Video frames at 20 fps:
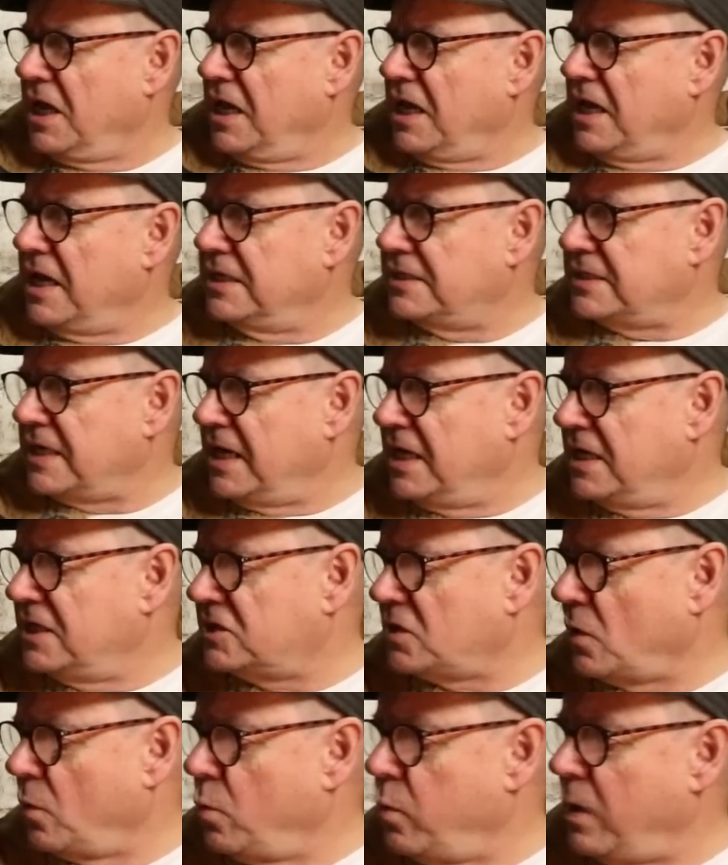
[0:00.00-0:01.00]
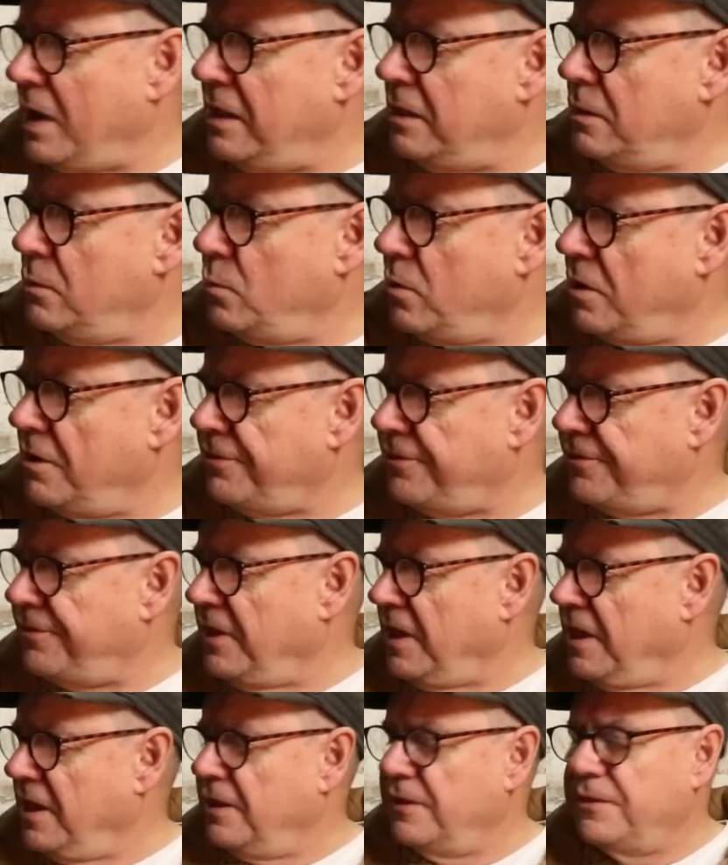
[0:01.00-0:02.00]
It is well worth
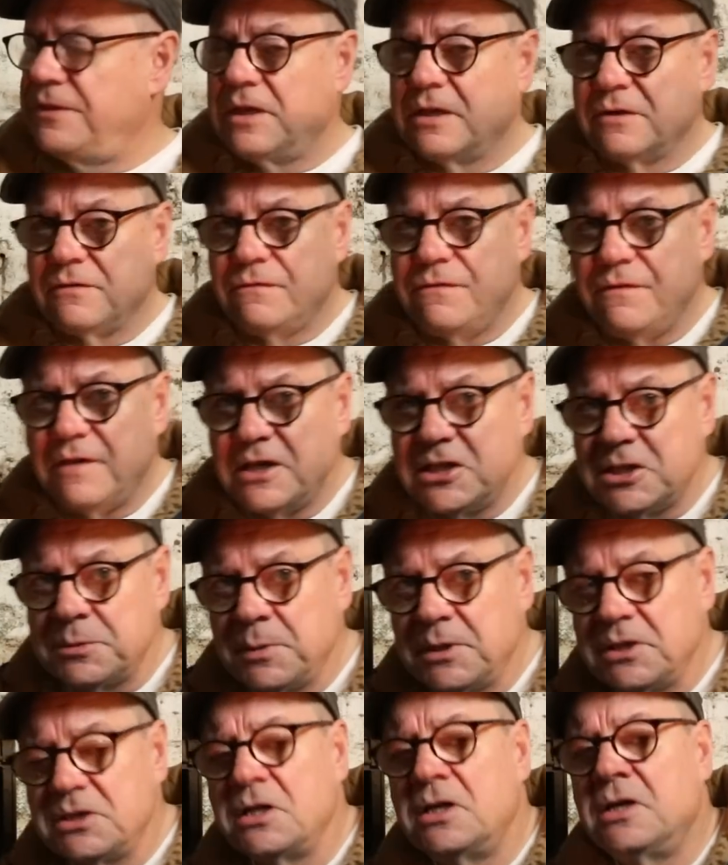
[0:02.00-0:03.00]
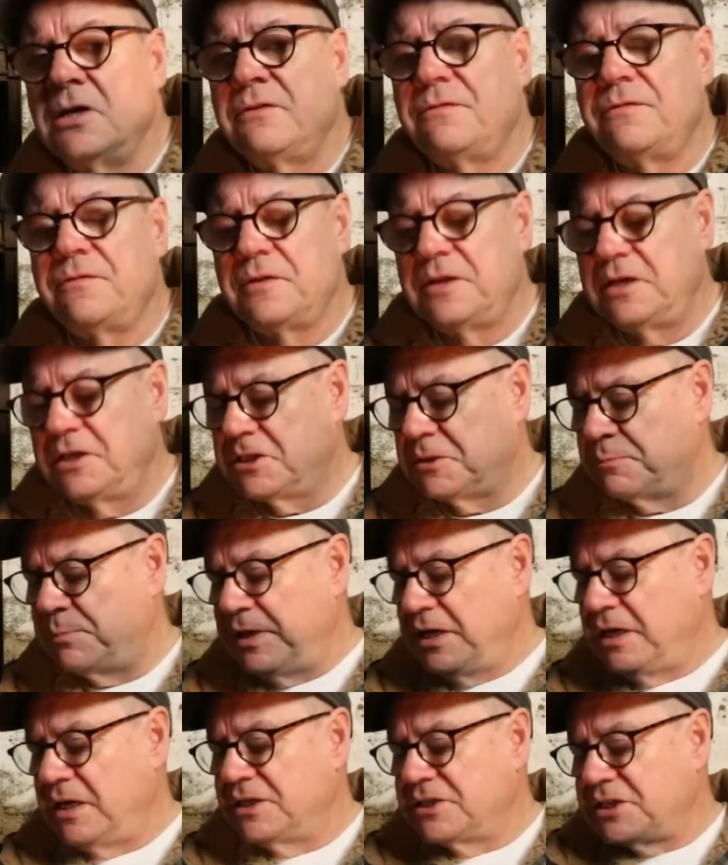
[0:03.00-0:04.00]
the investment for the
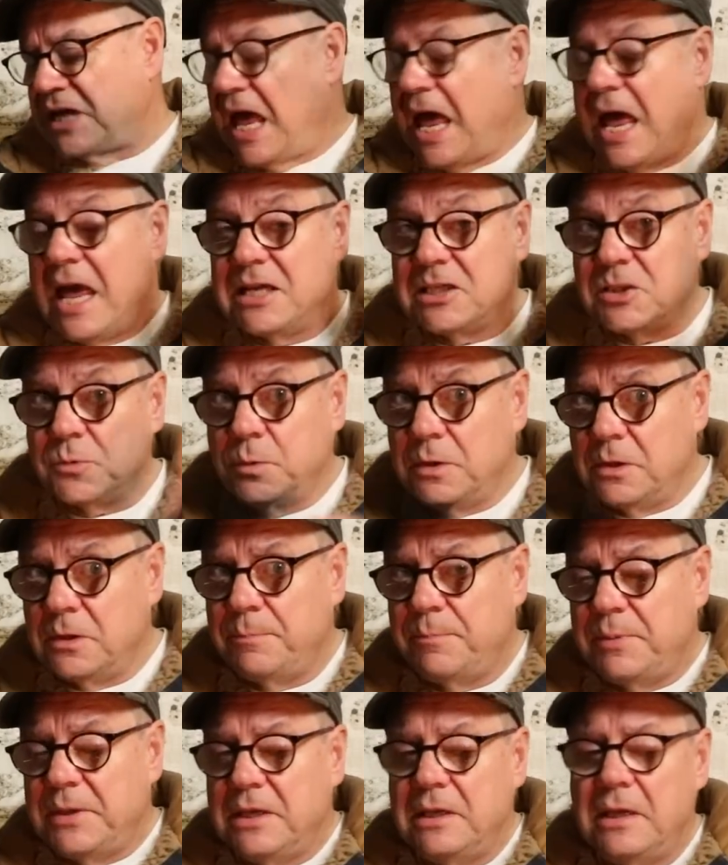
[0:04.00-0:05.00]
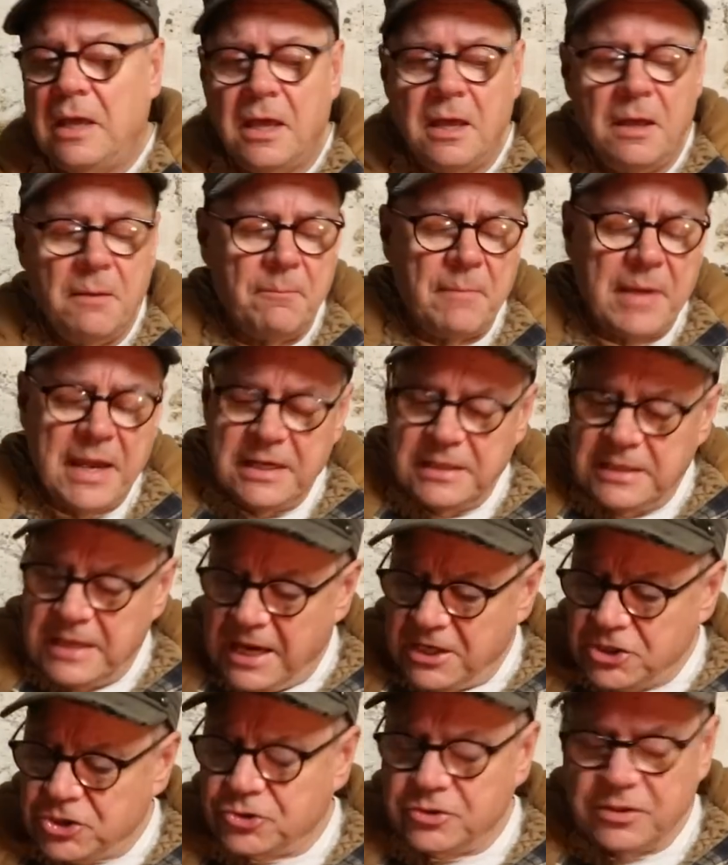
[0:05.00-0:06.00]
experience, as will be my
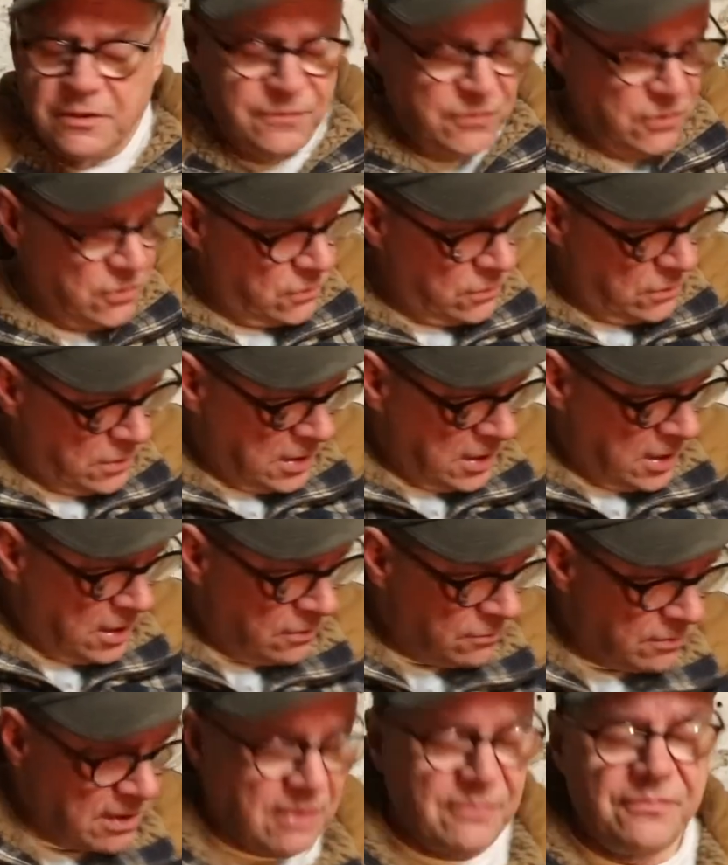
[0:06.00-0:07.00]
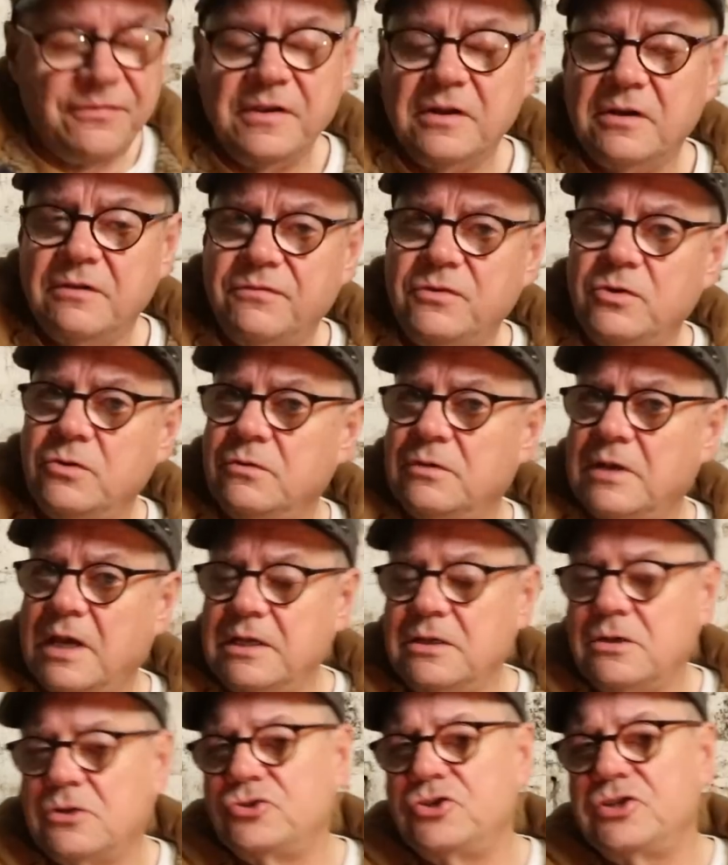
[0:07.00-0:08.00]
next review, Ralfy Review
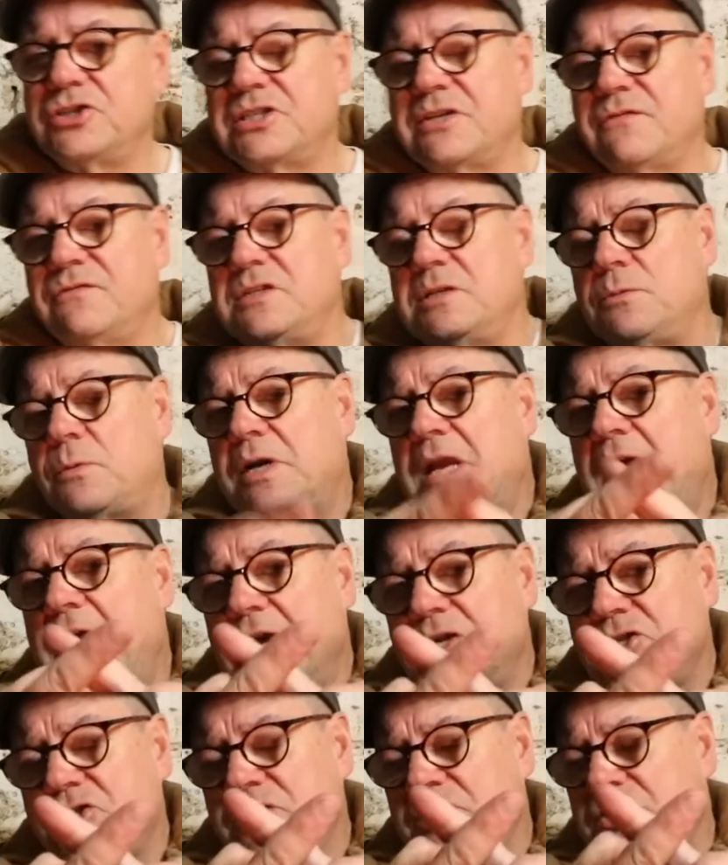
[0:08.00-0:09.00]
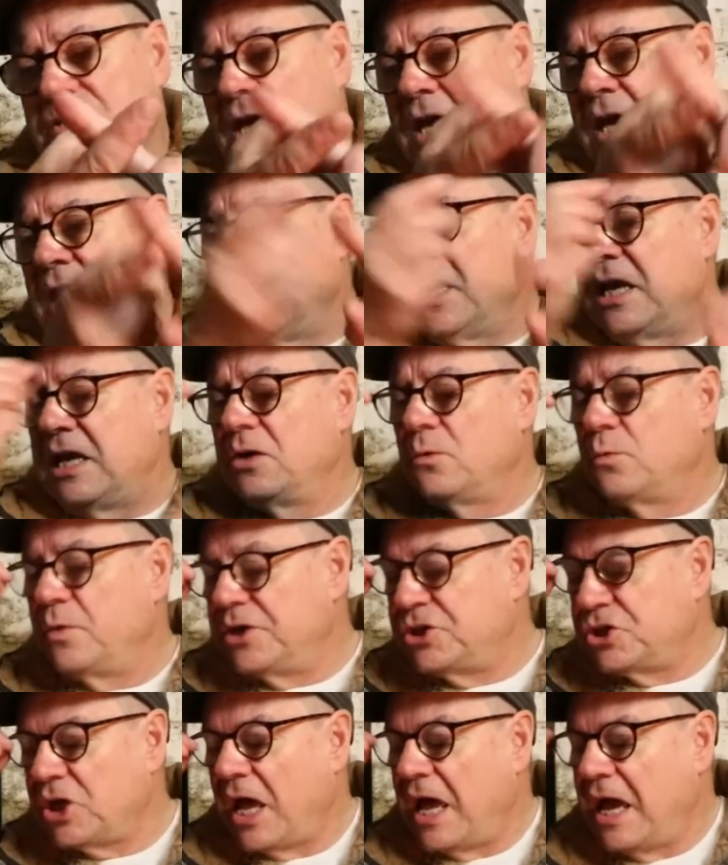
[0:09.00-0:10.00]
971 Extras, in
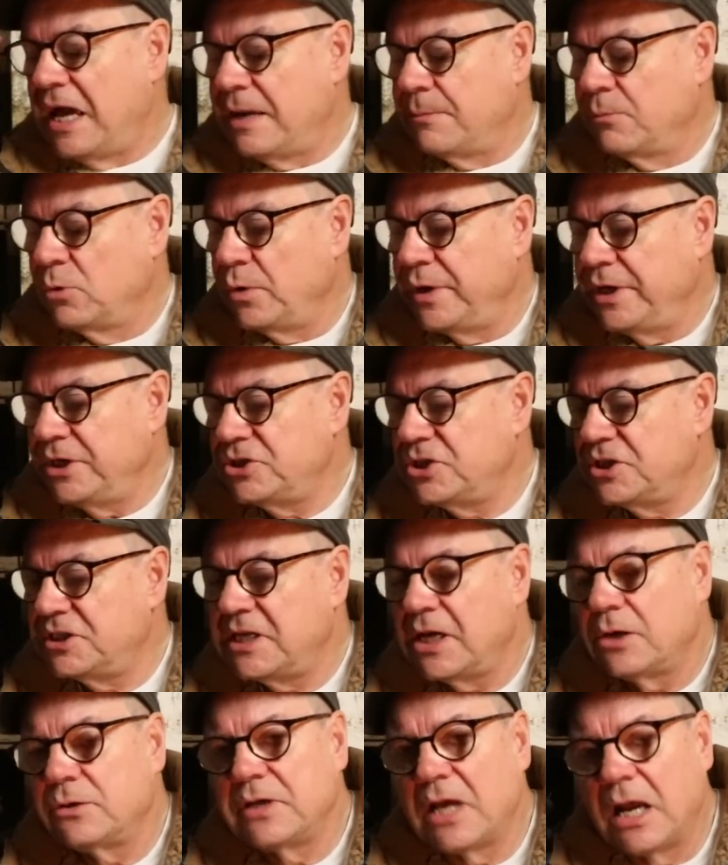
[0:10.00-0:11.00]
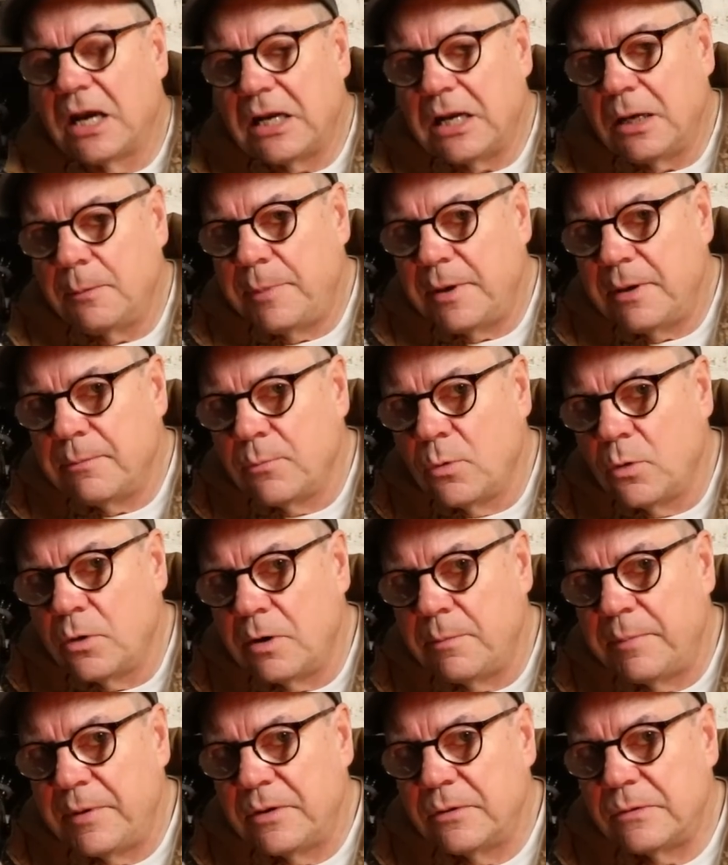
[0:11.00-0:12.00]
which I am going to tell you a little bit more
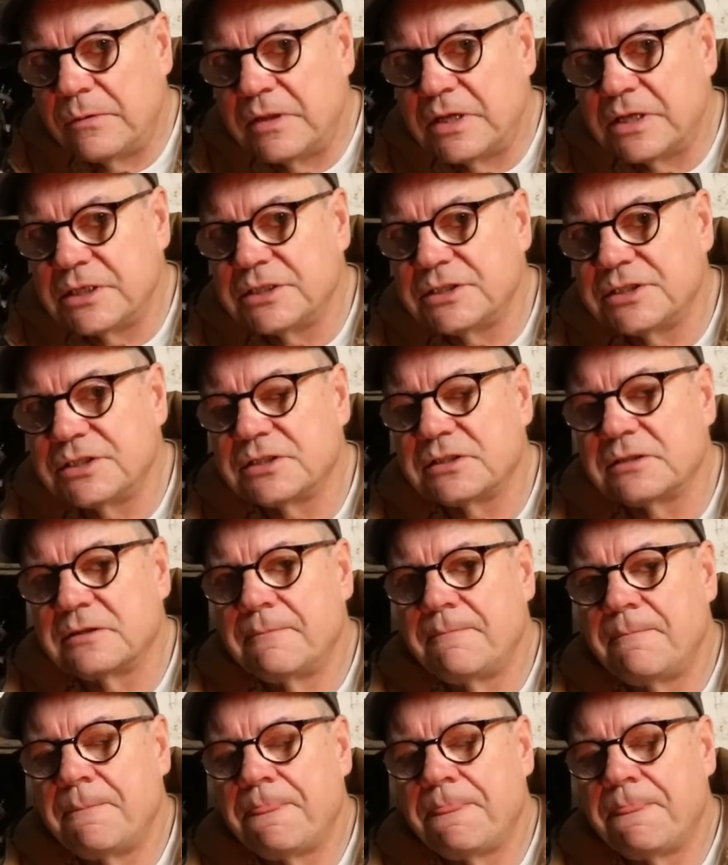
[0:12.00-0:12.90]
about this,